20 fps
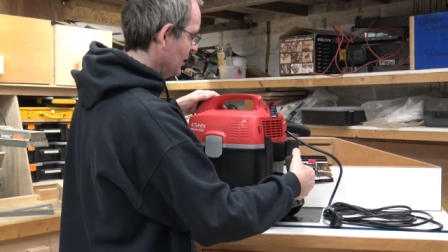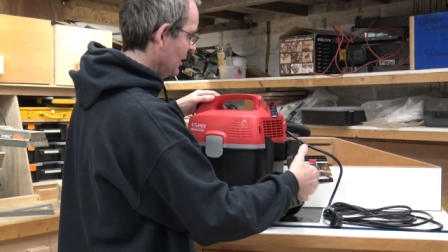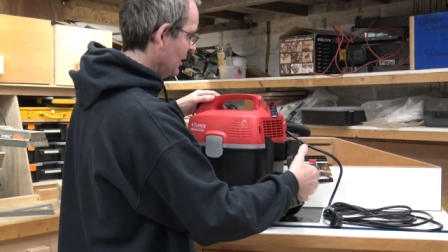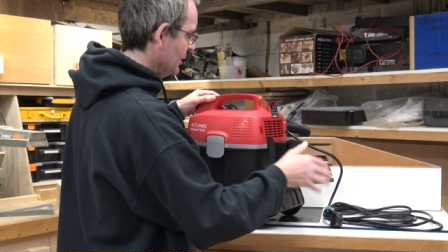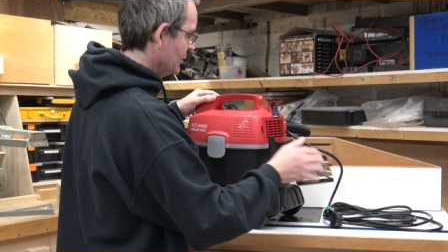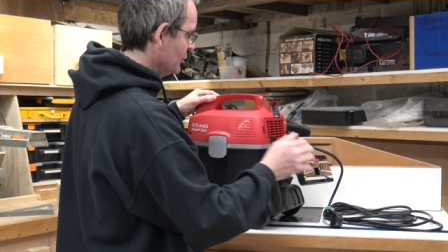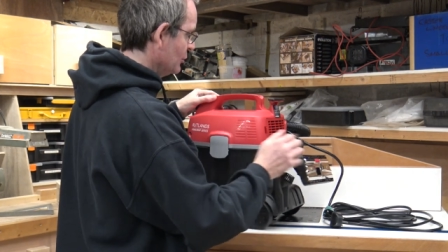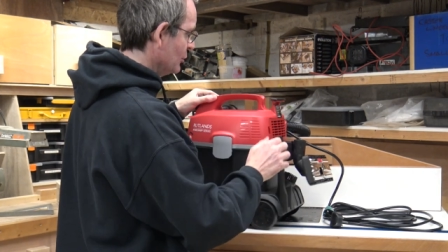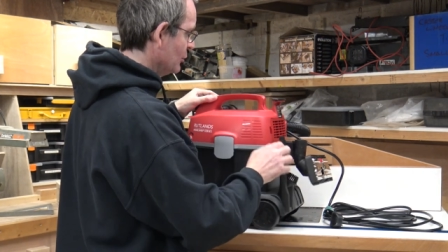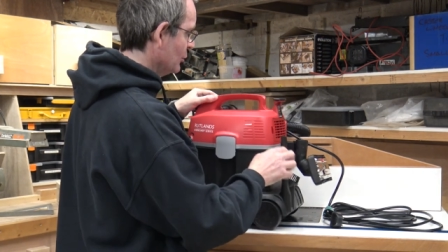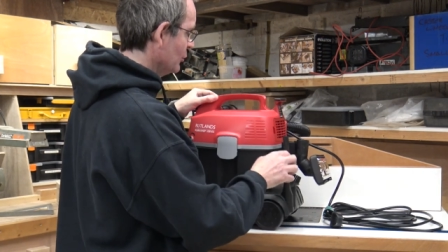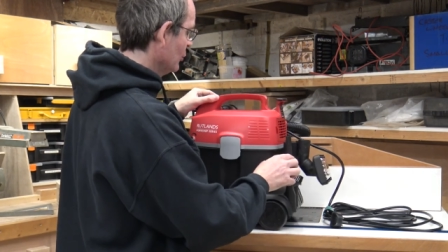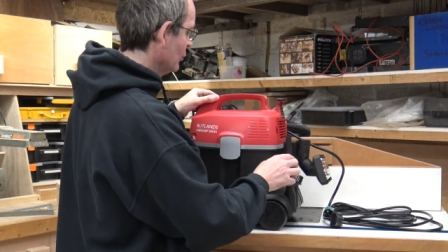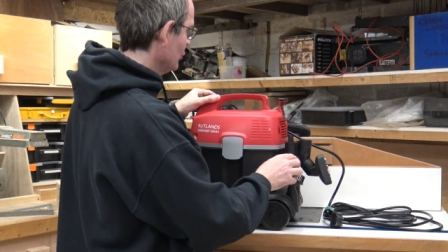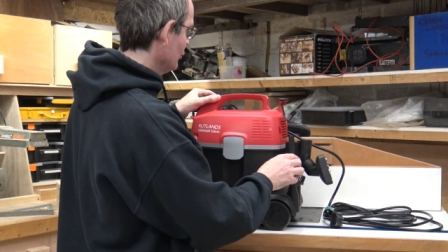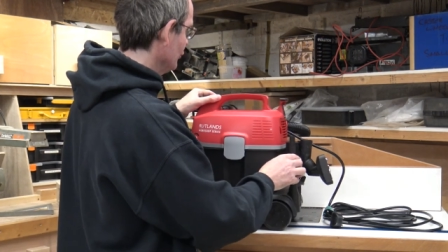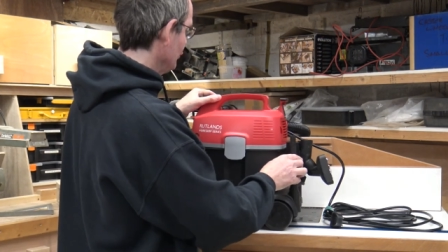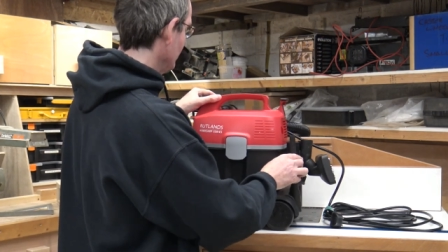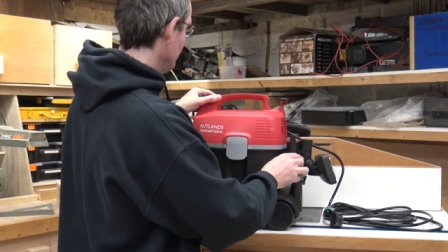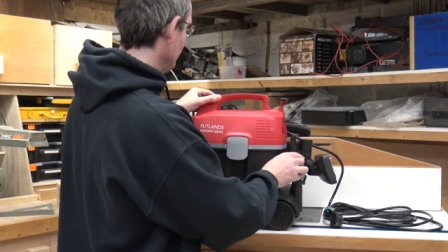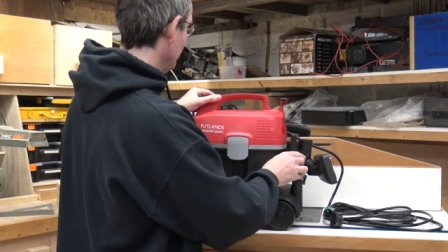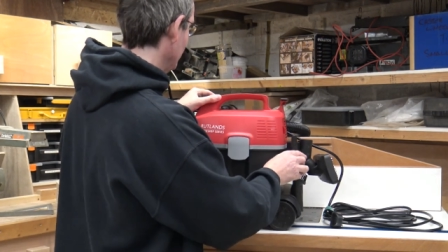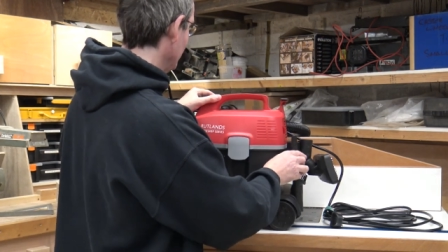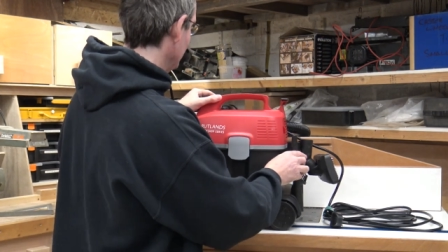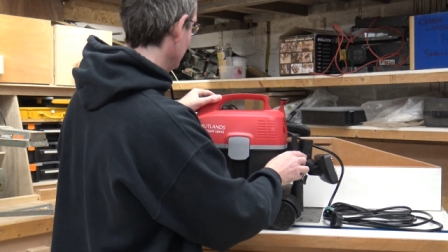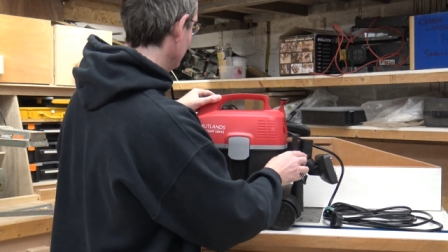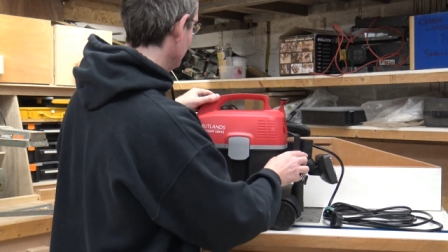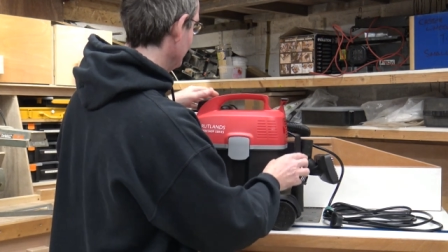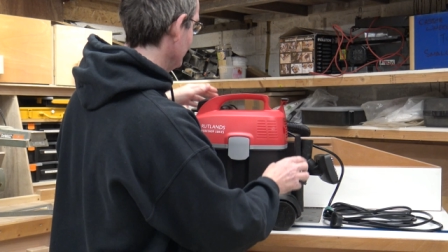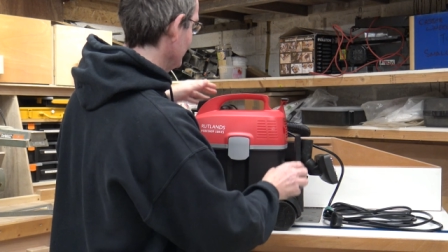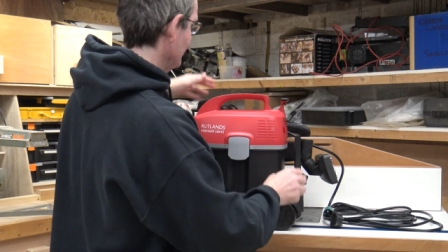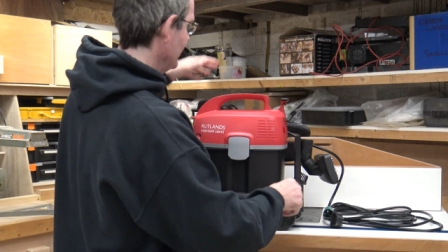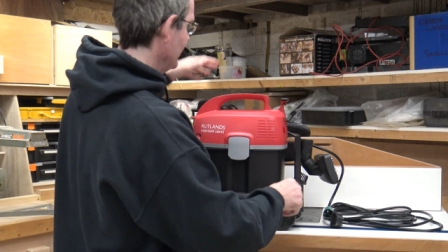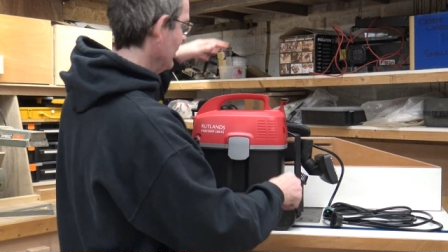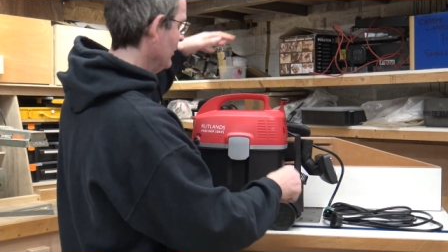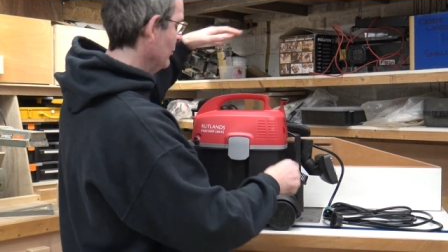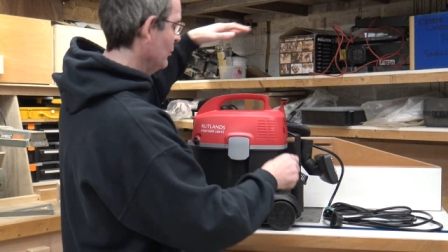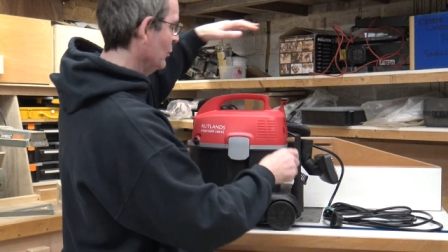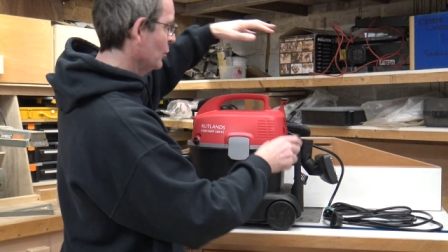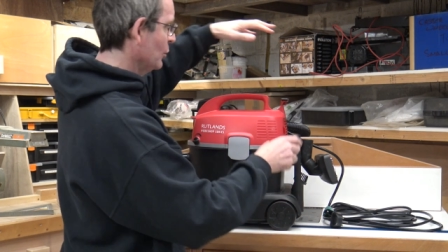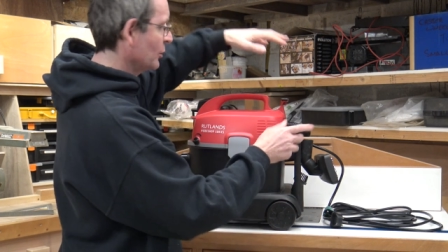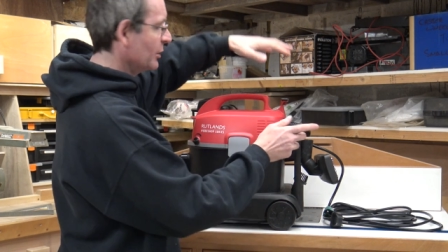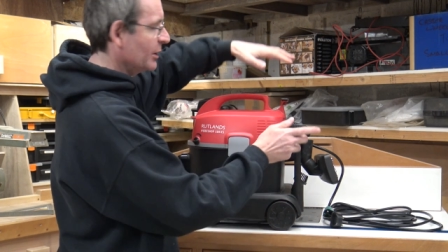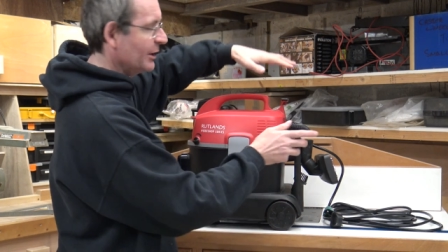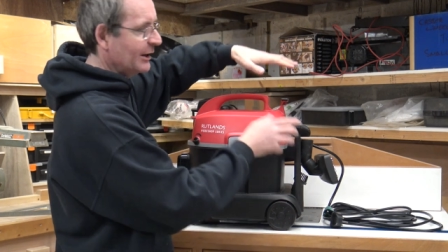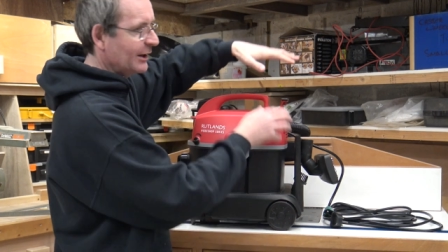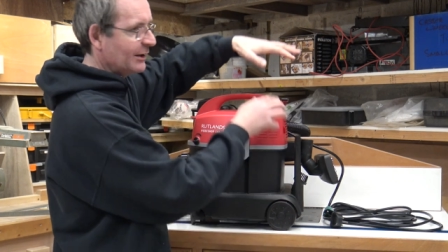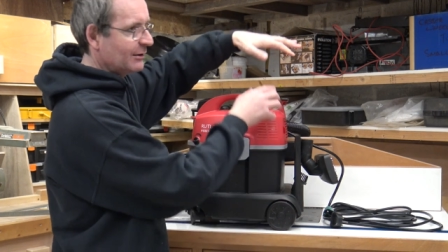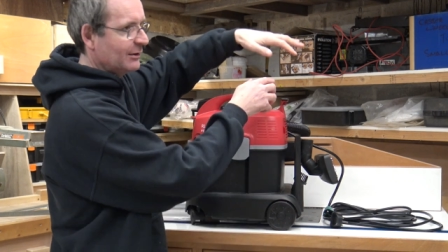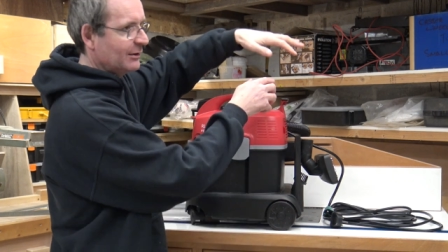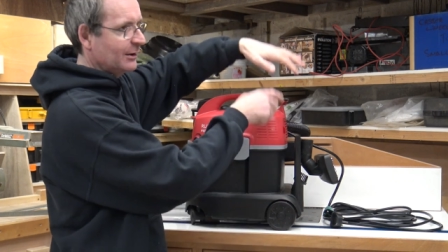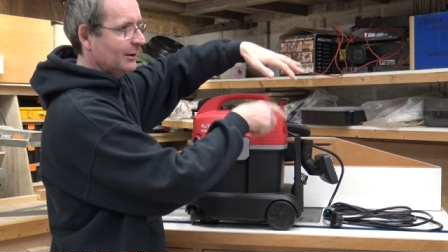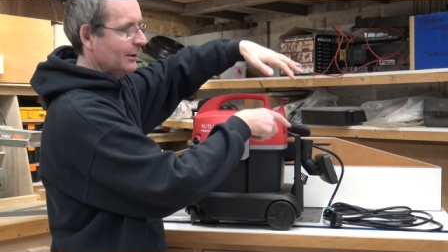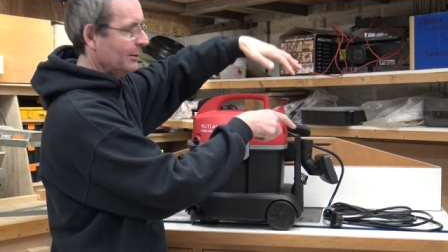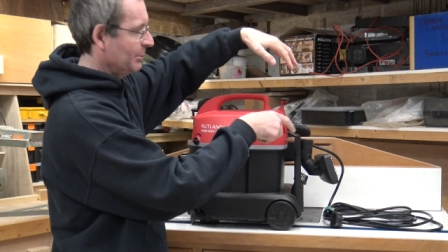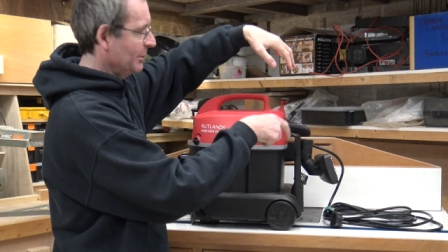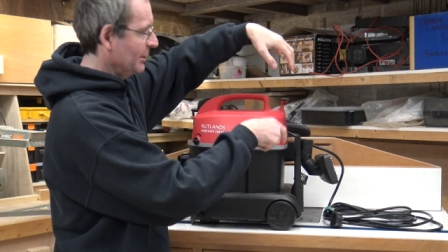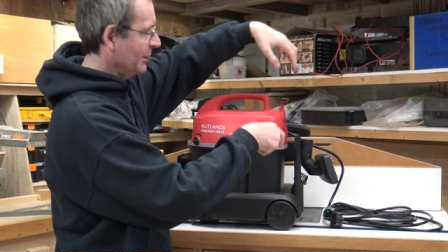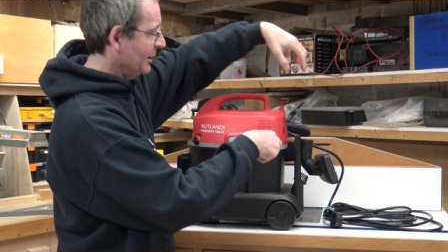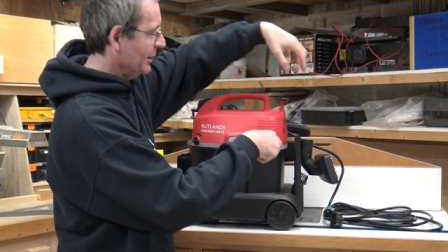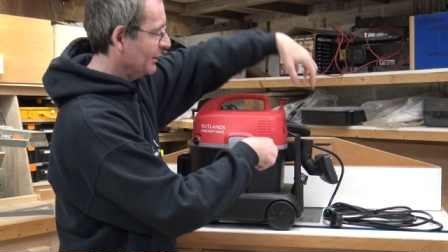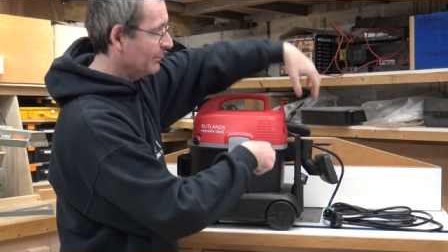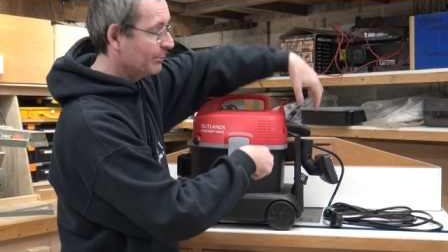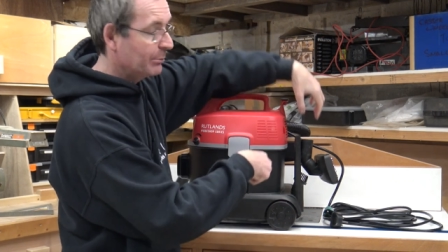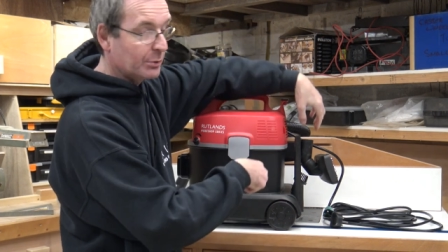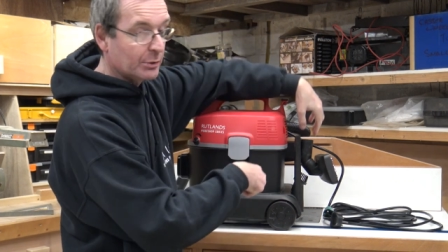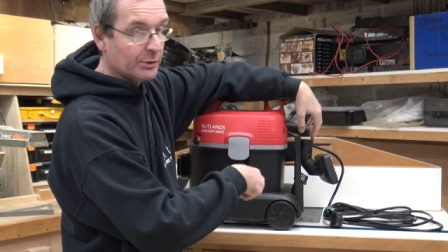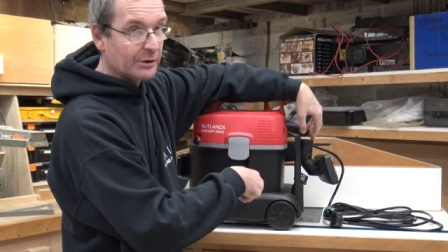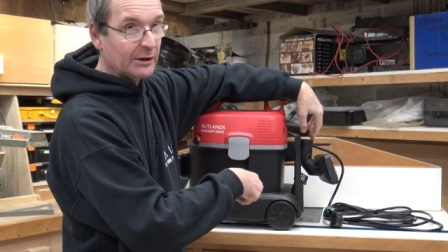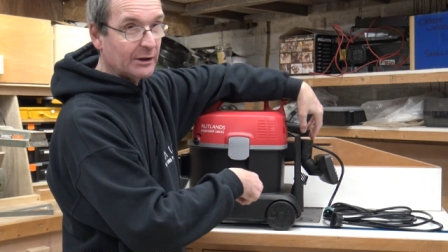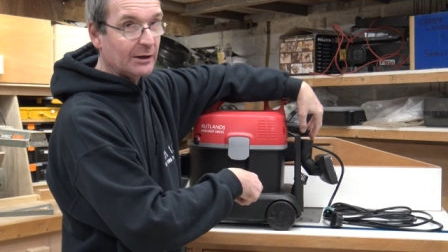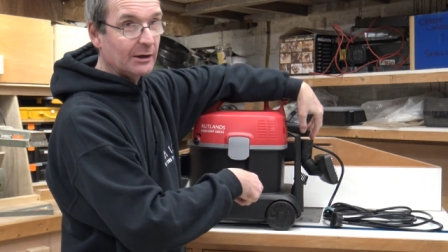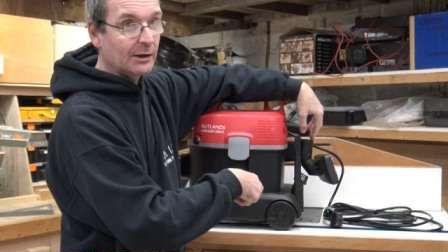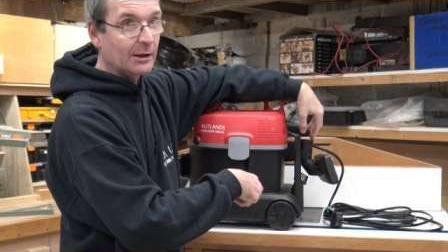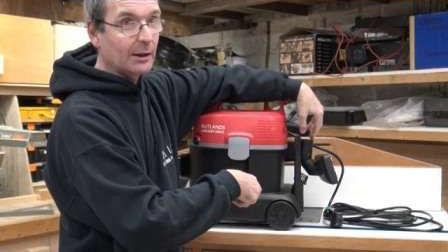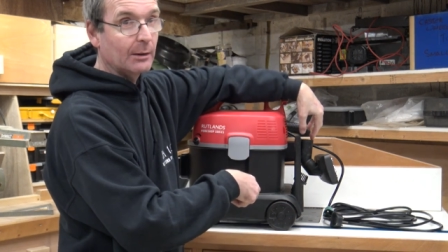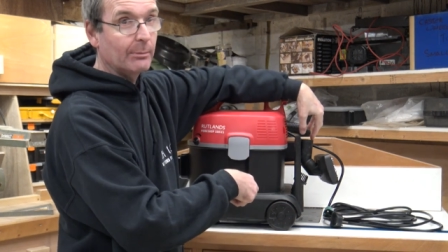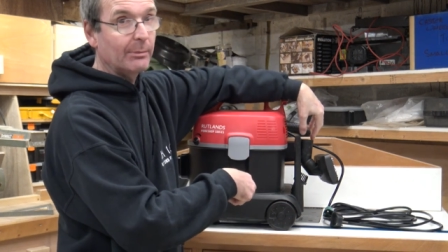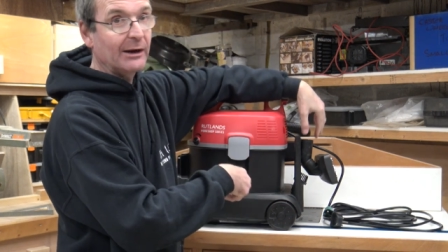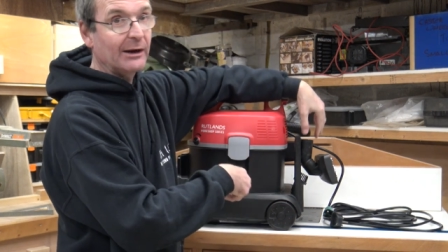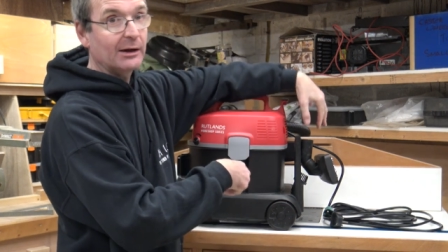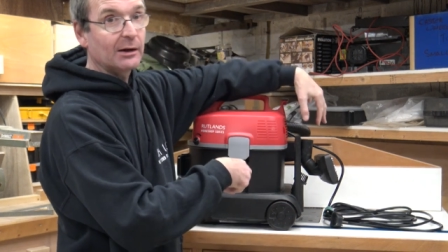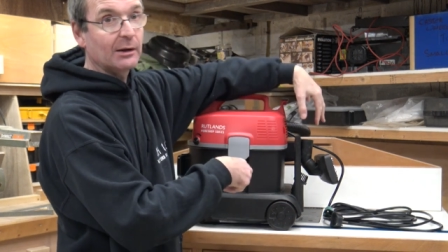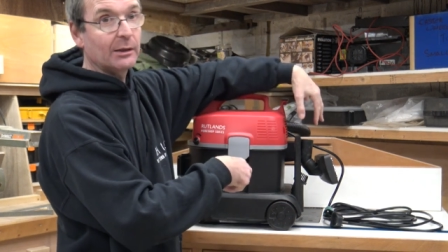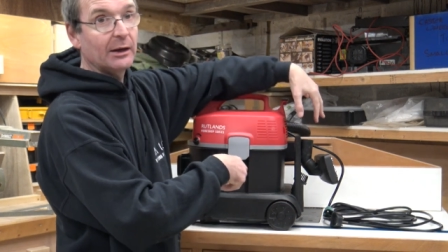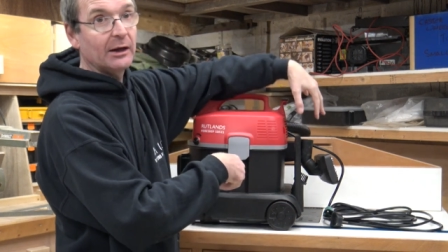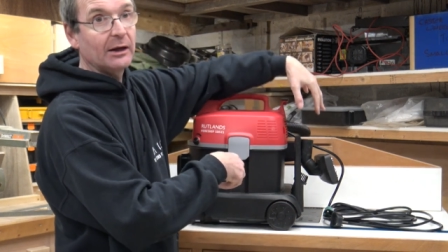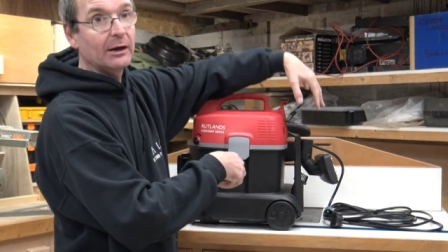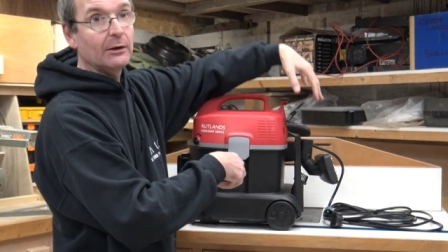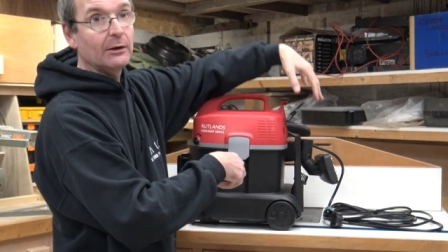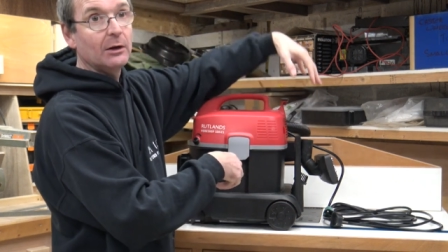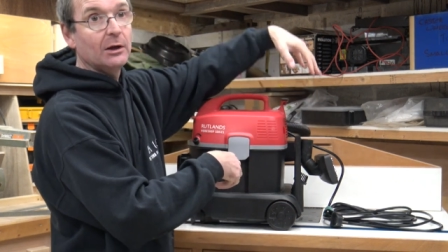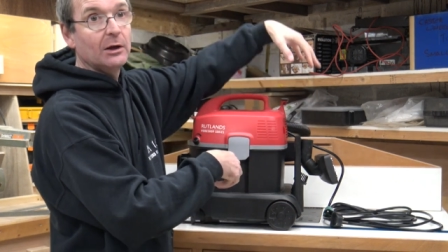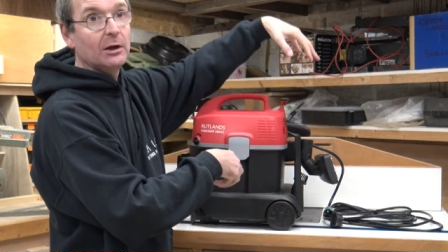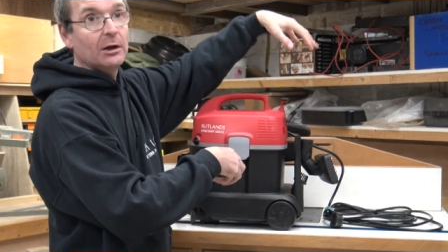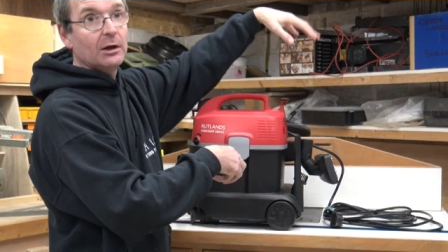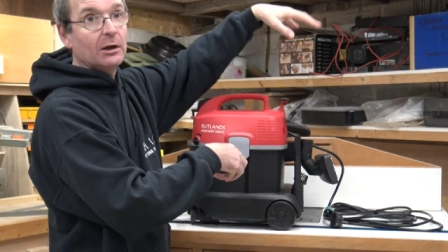And you can also have that all connected up and put it into the back of there.